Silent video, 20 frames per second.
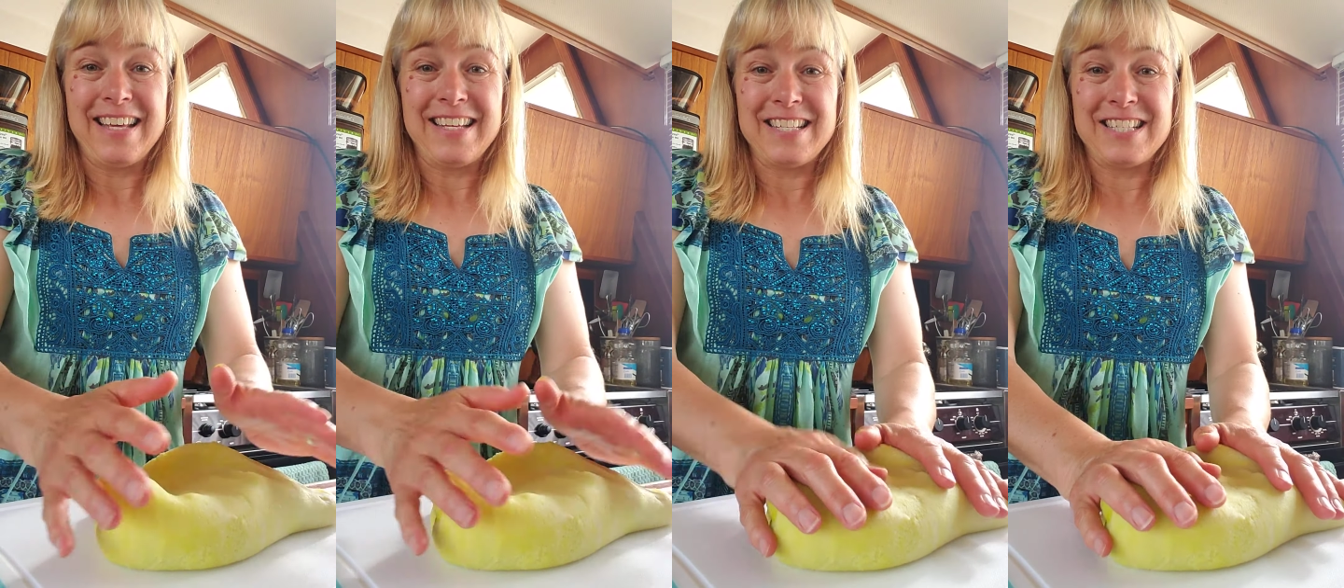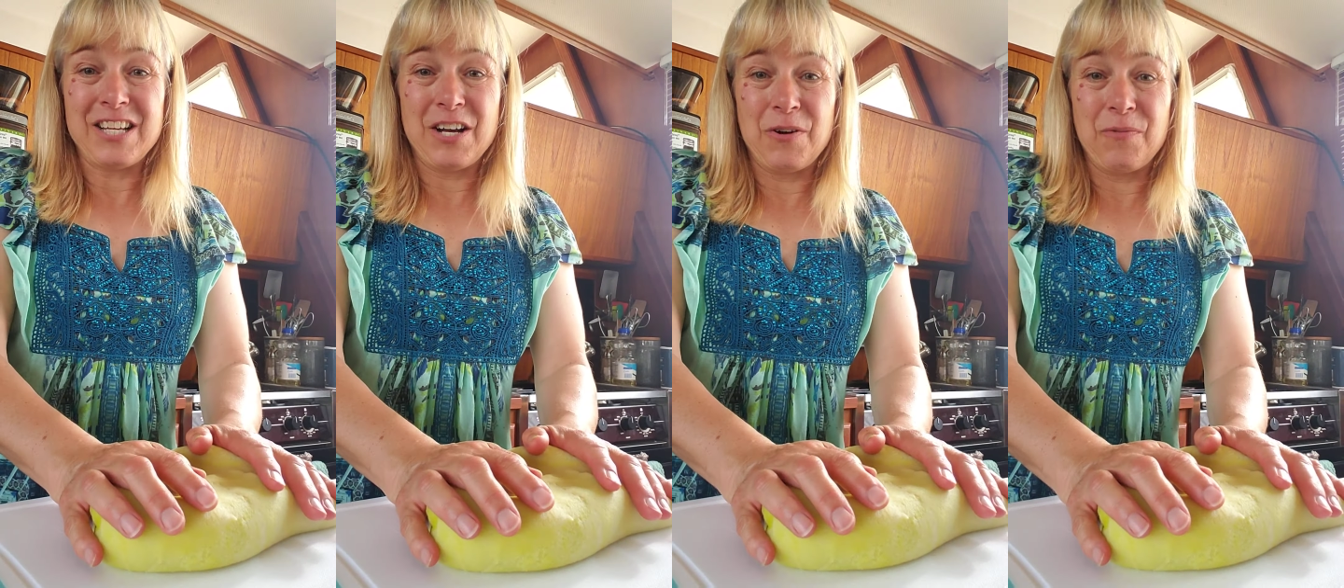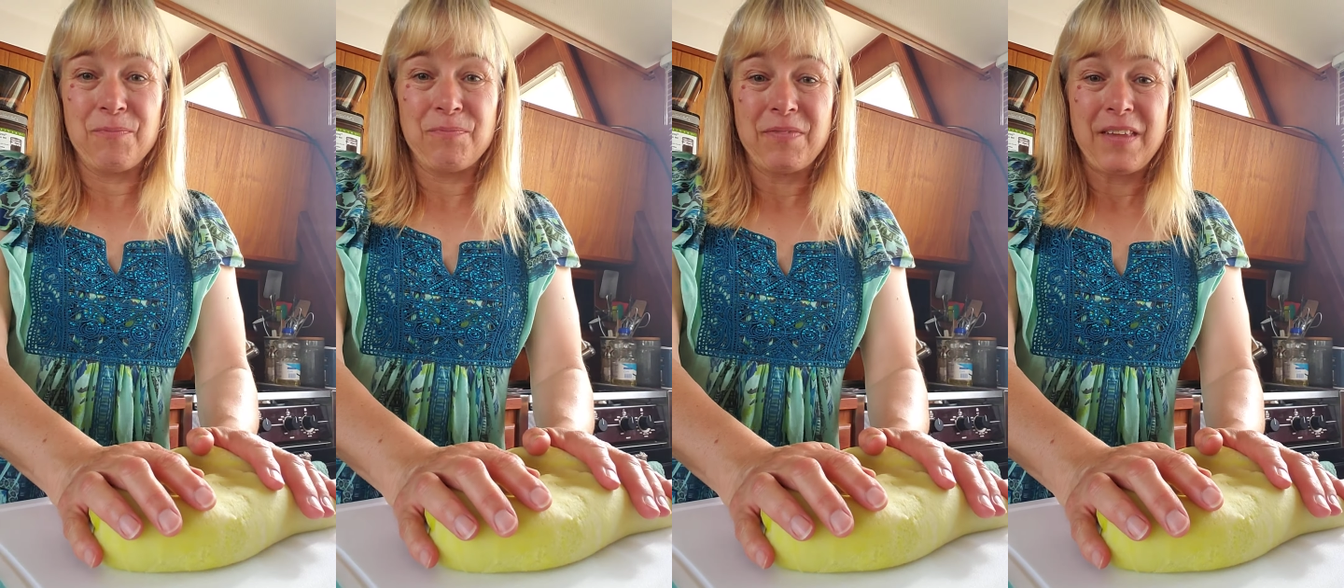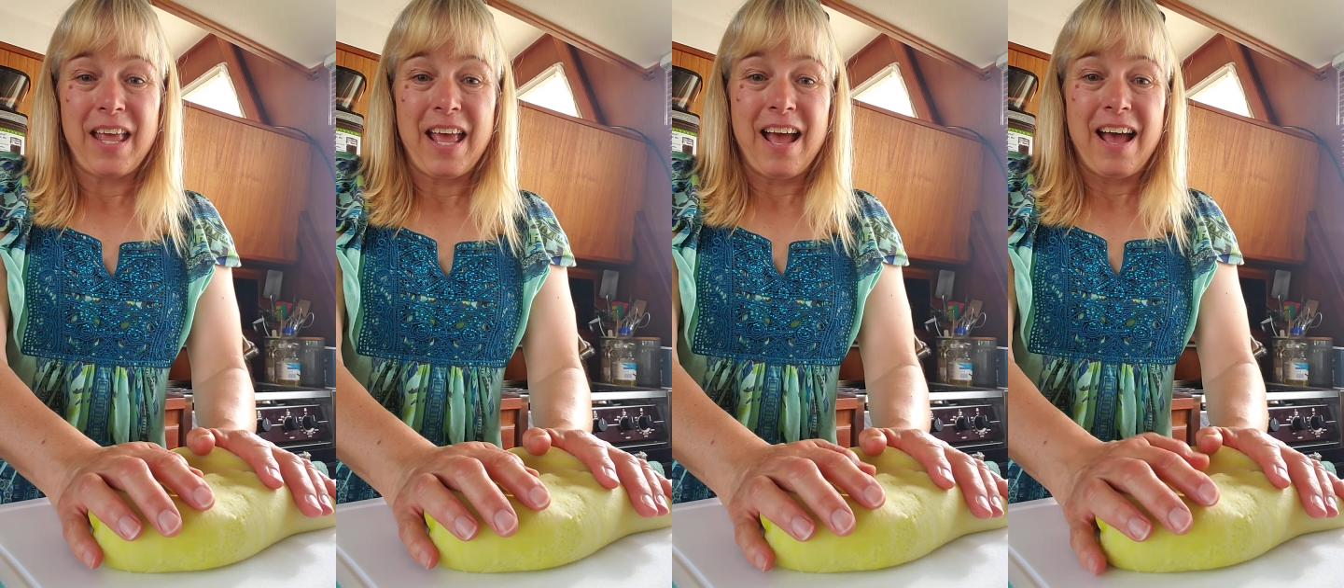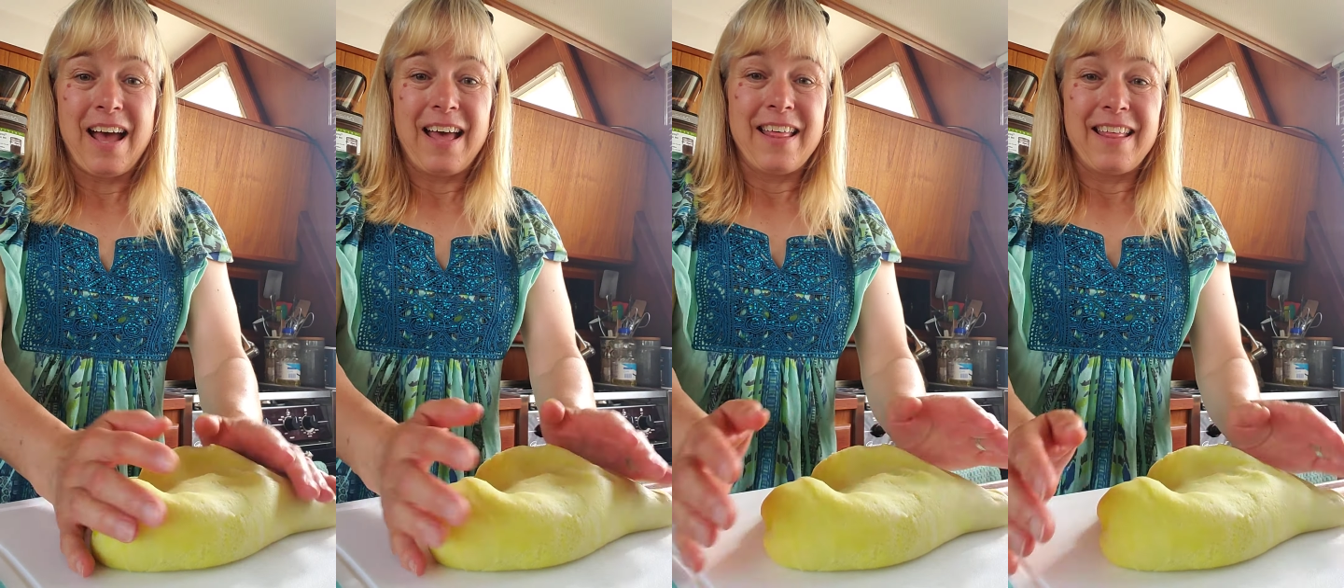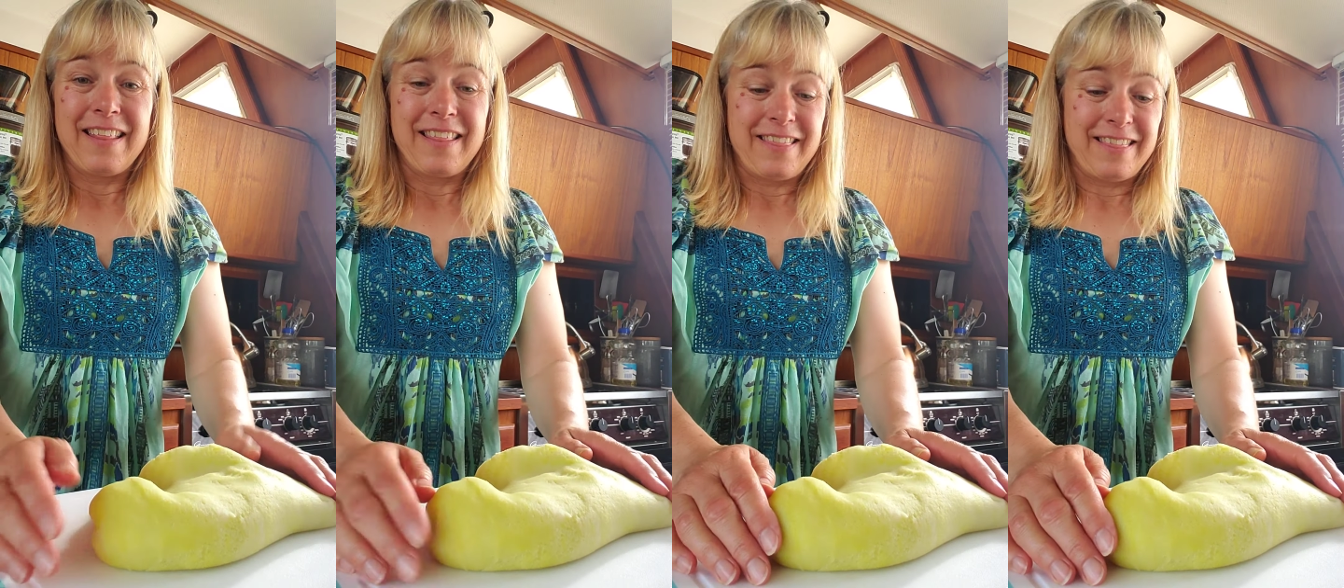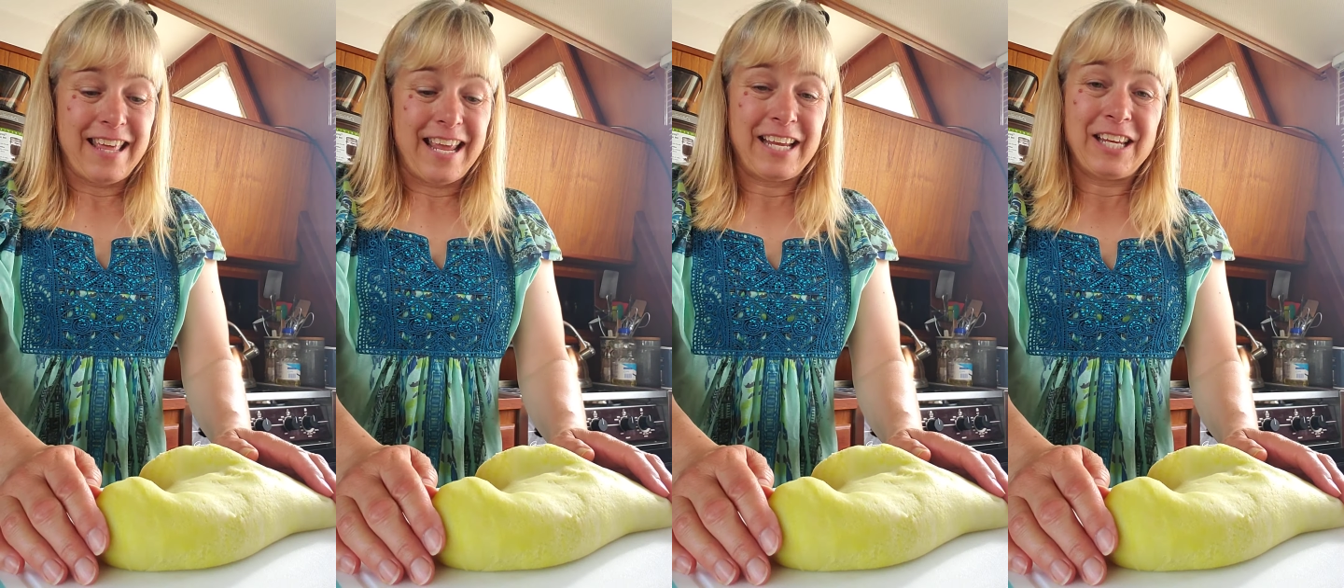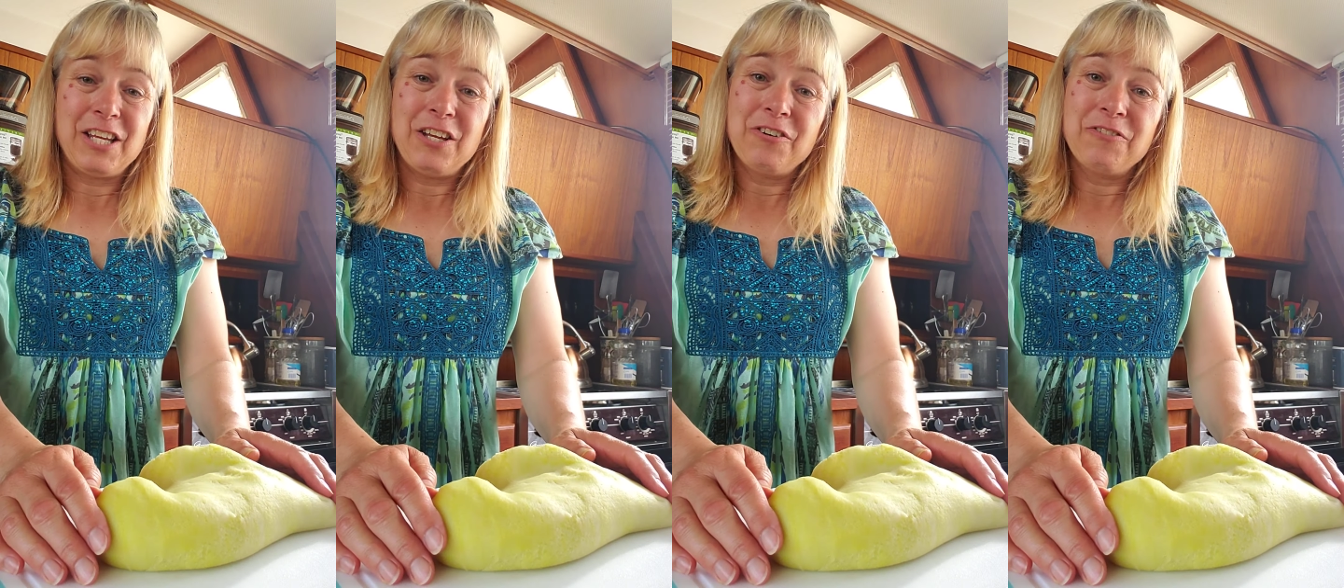So
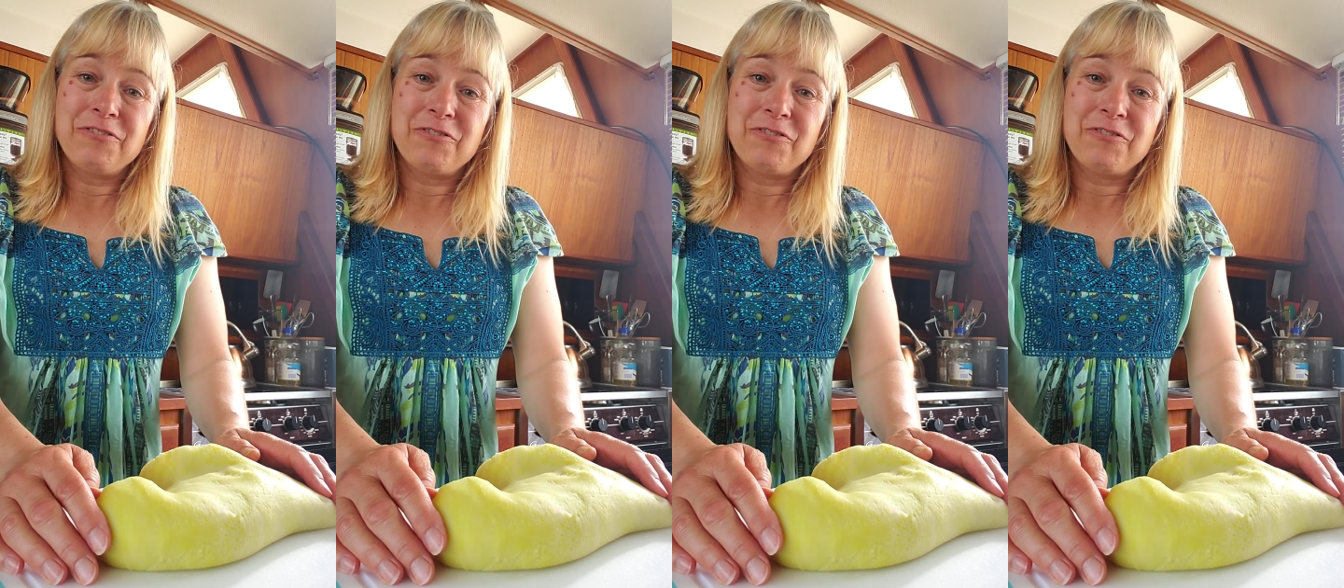thank you